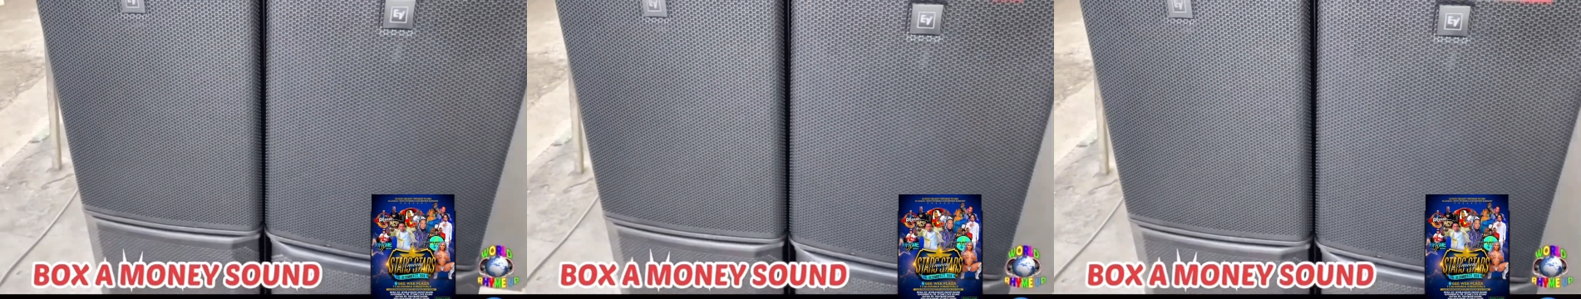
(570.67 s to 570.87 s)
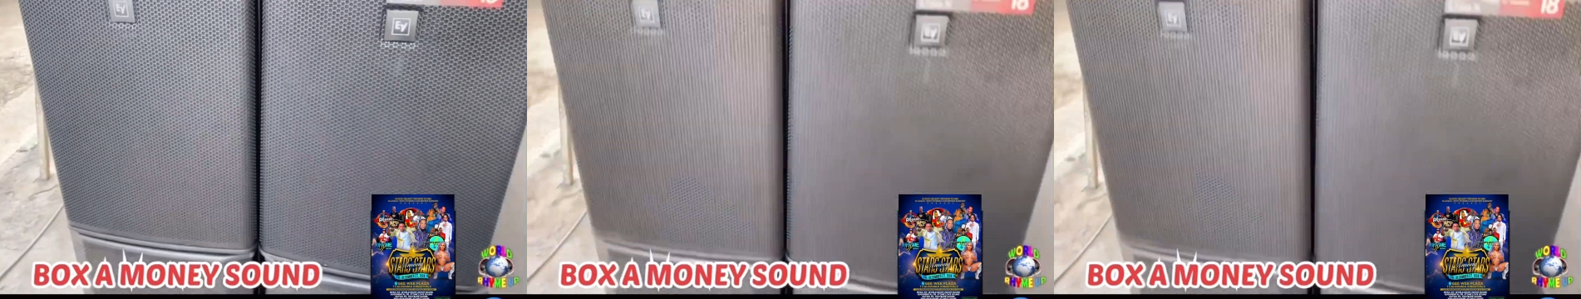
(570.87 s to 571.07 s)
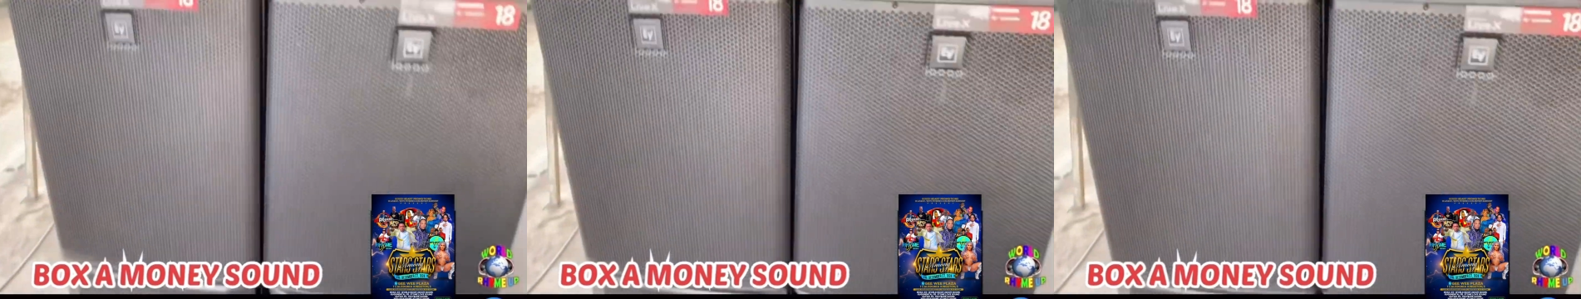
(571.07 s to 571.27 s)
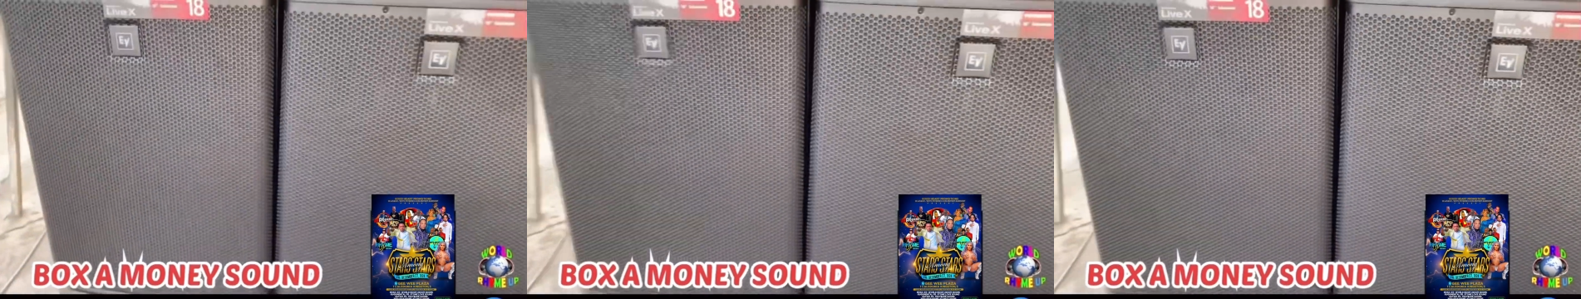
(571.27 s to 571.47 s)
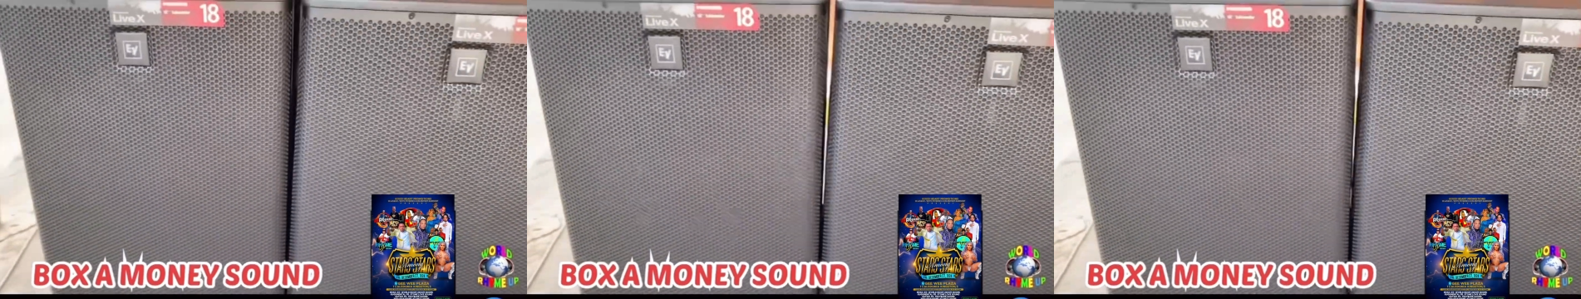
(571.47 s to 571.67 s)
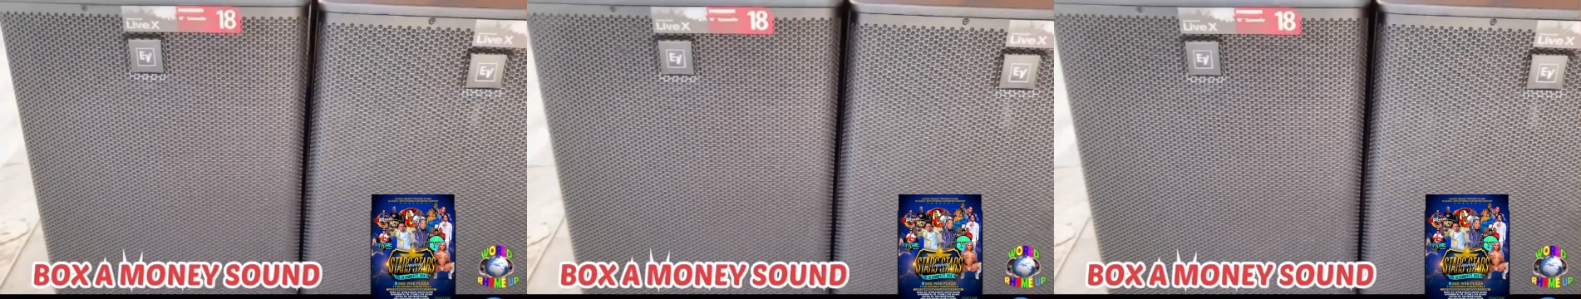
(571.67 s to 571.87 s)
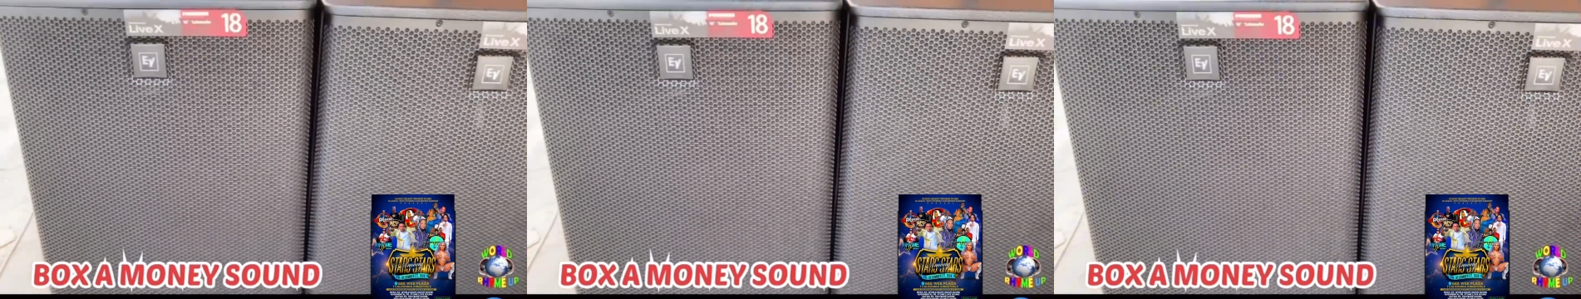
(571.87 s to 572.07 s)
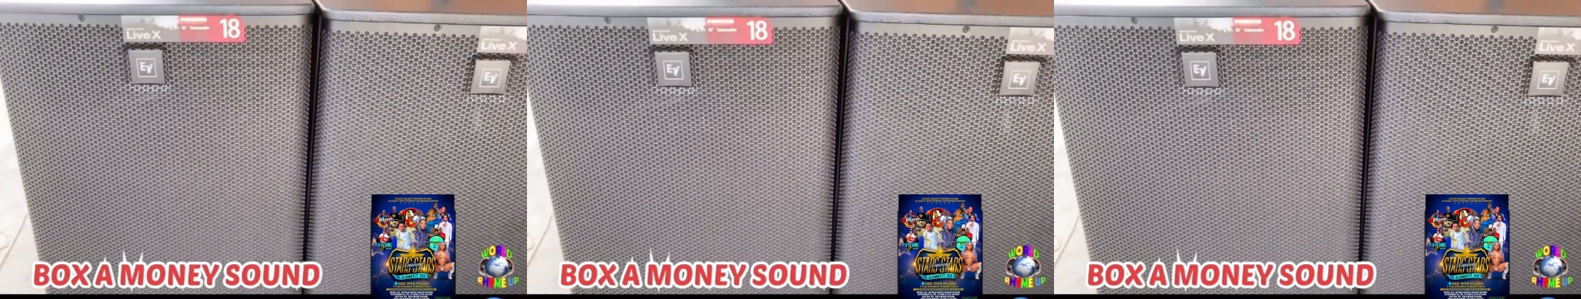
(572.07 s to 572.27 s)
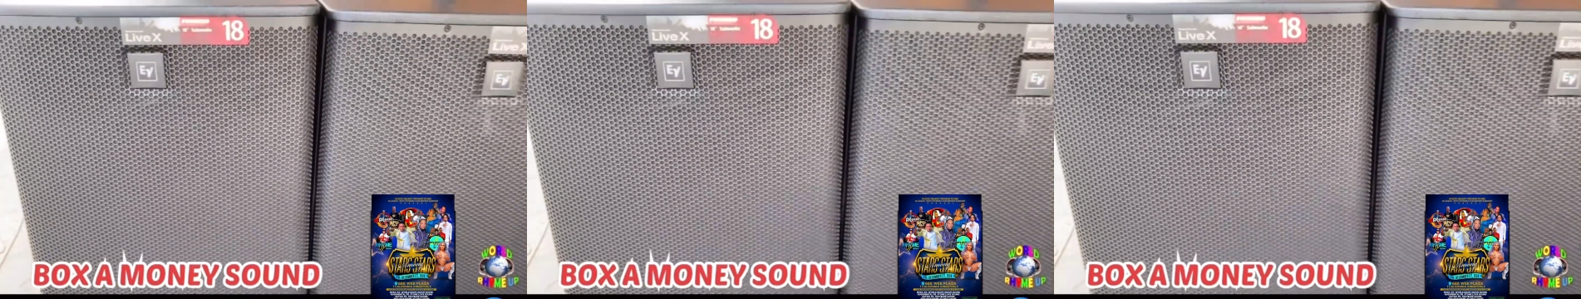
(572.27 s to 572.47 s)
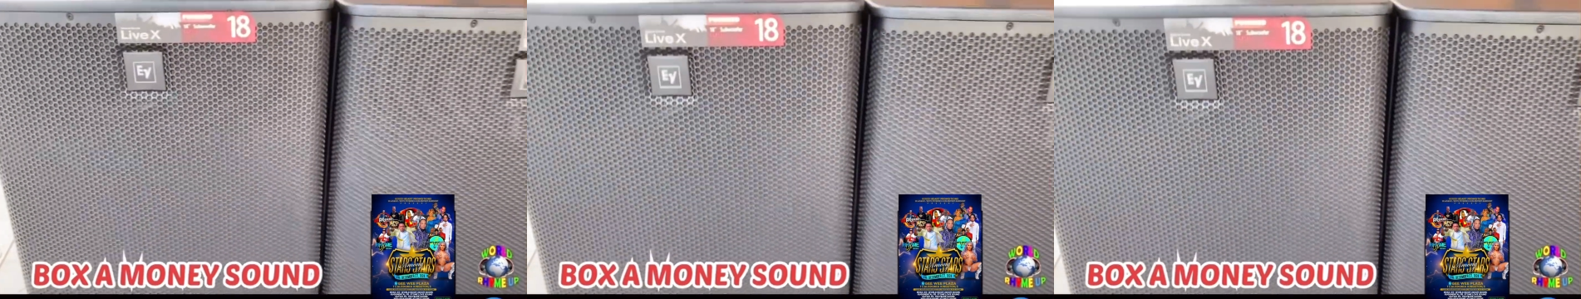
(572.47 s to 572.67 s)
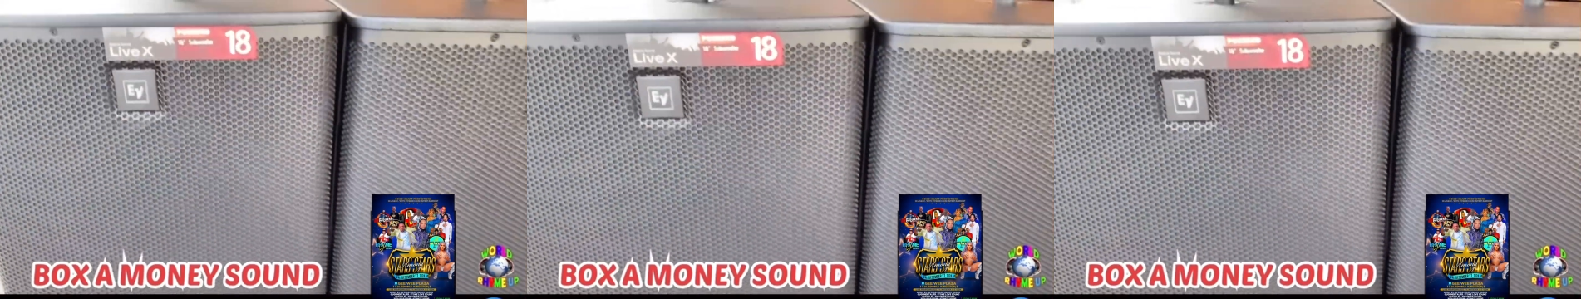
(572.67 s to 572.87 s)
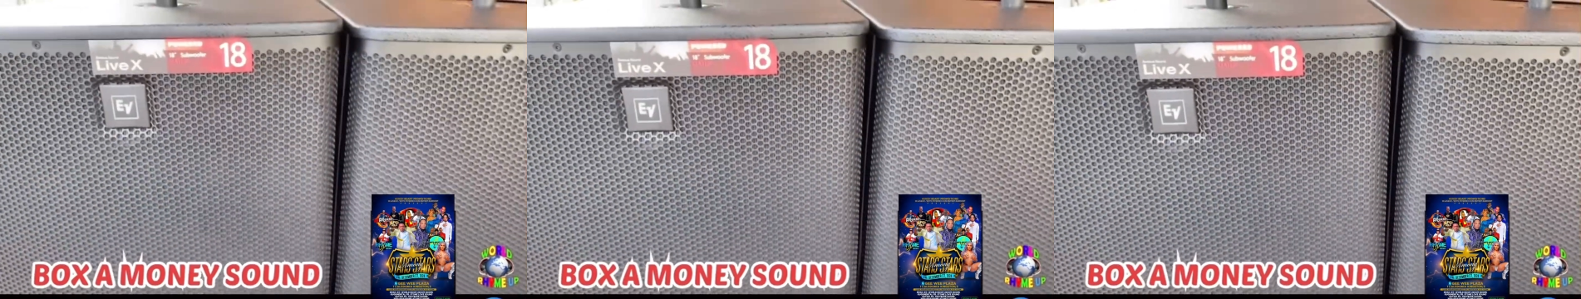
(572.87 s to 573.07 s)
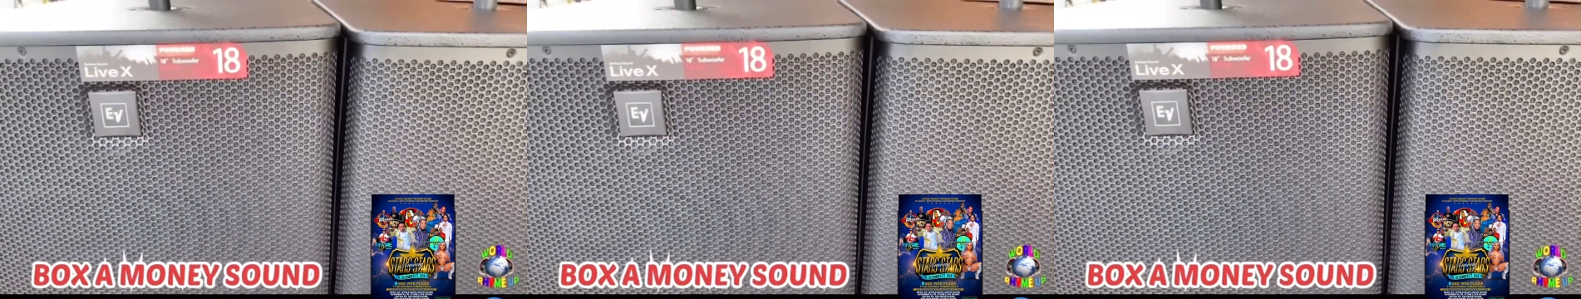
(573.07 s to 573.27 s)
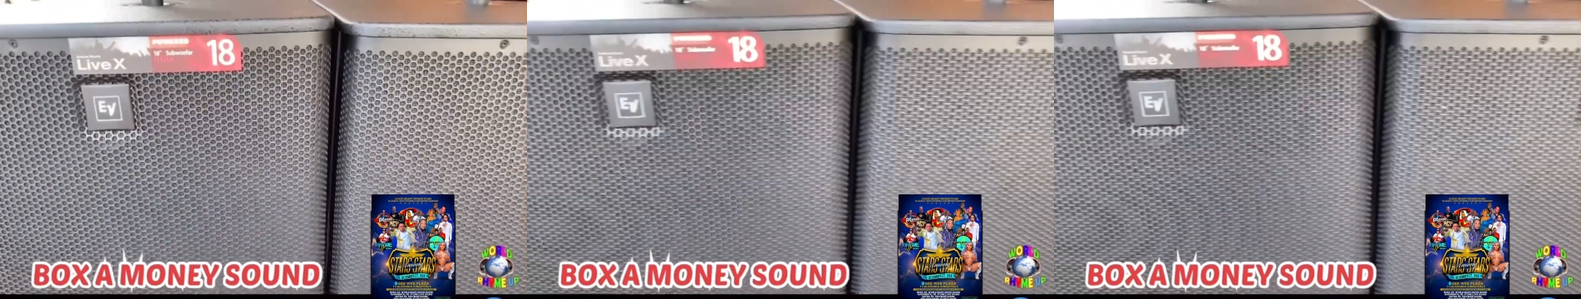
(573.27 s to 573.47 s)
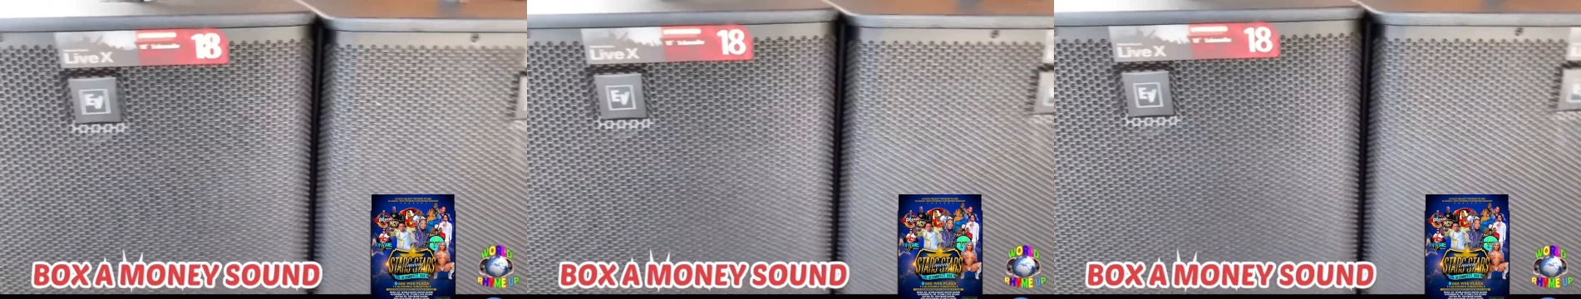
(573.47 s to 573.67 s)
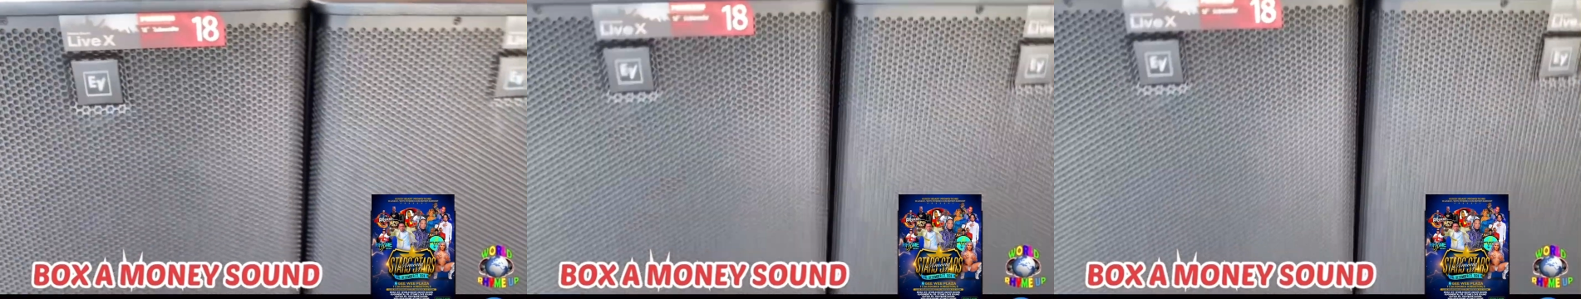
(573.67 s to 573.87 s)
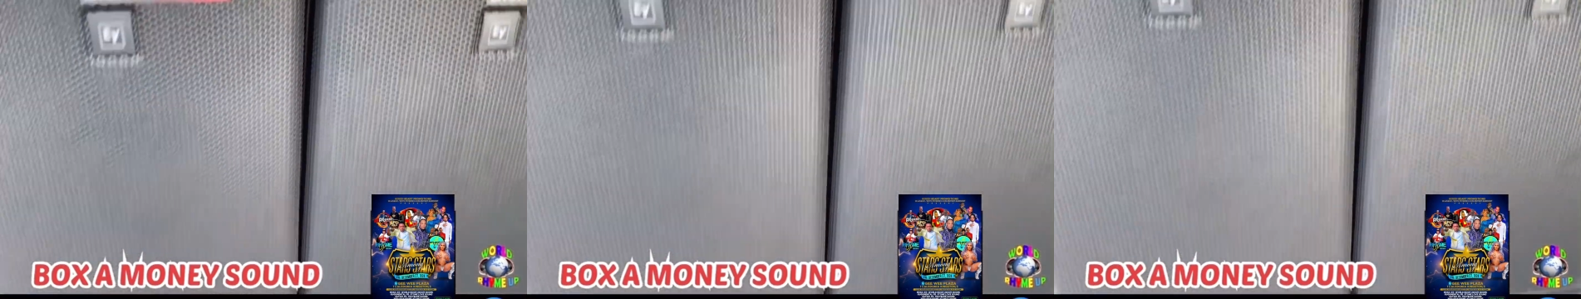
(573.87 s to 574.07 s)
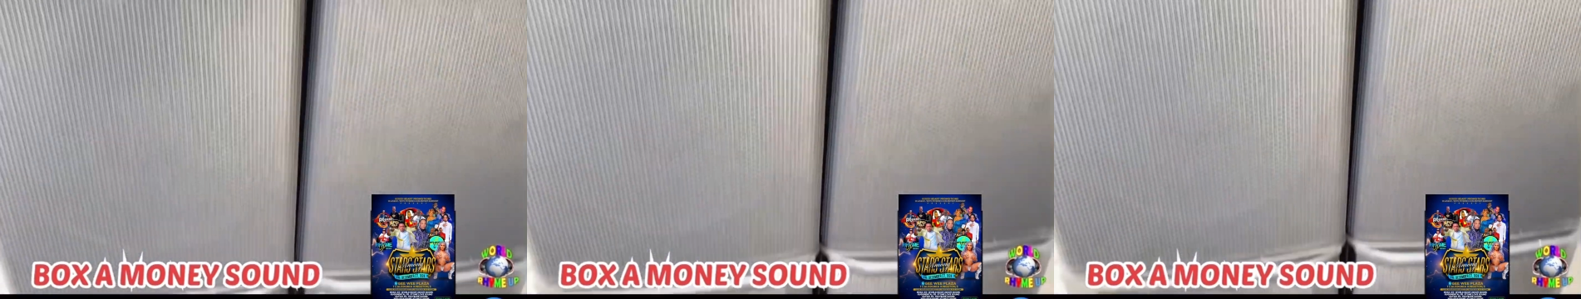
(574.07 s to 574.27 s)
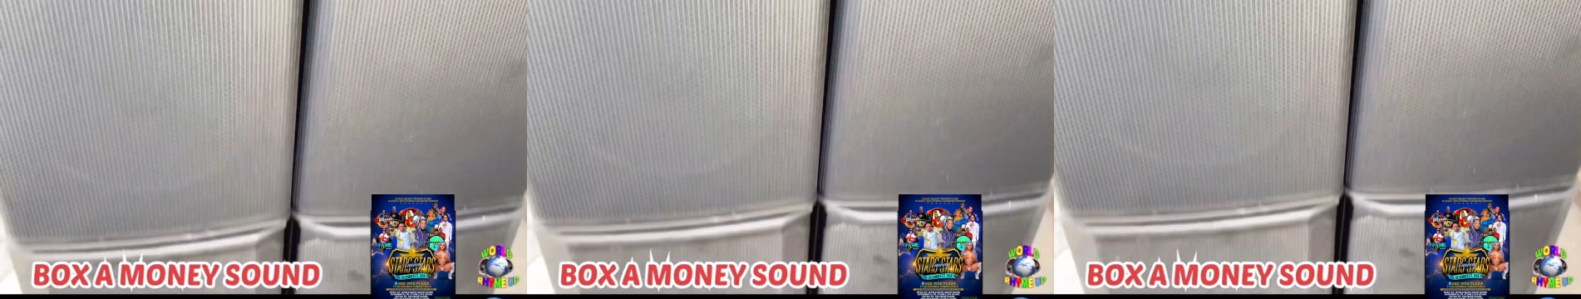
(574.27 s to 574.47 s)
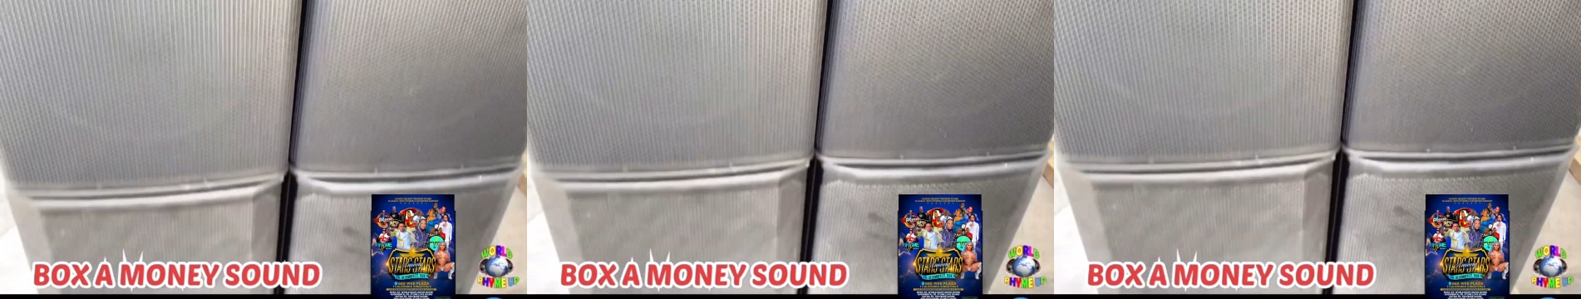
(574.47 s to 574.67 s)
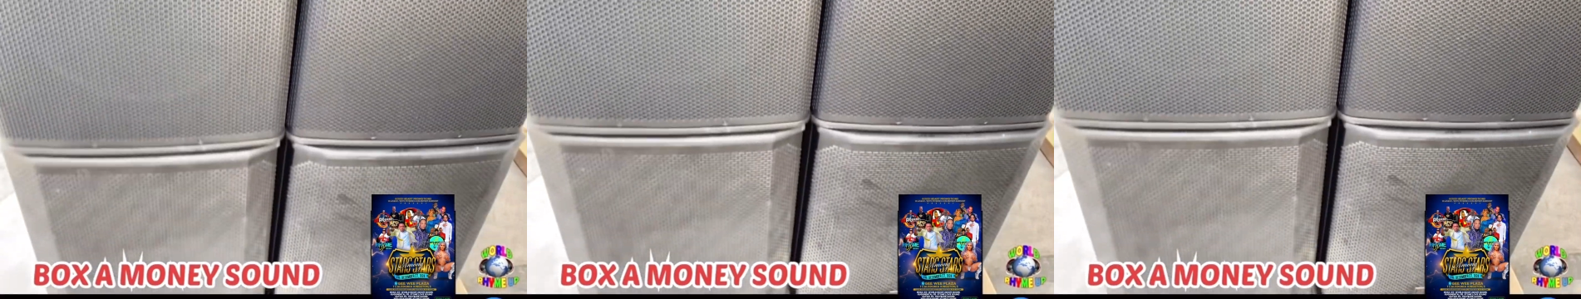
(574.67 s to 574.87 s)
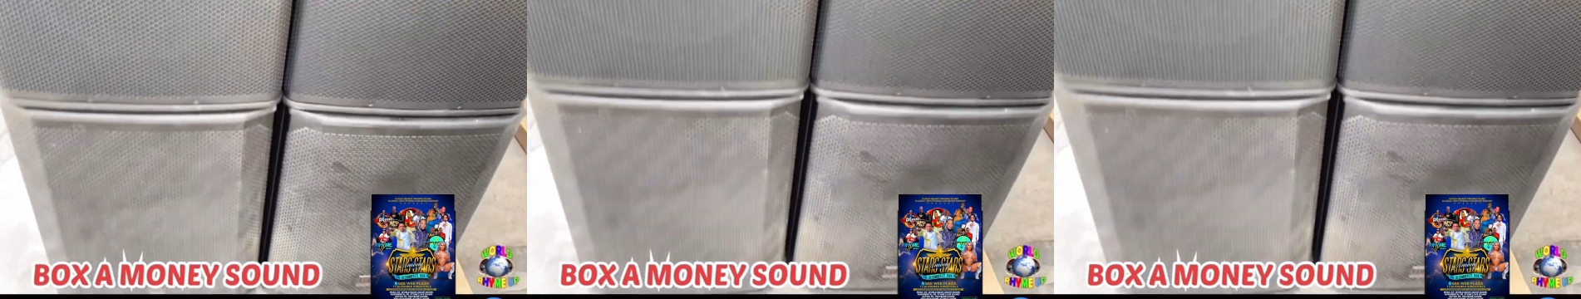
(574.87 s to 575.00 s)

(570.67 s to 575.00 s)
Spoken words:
[unreadable: no face in view]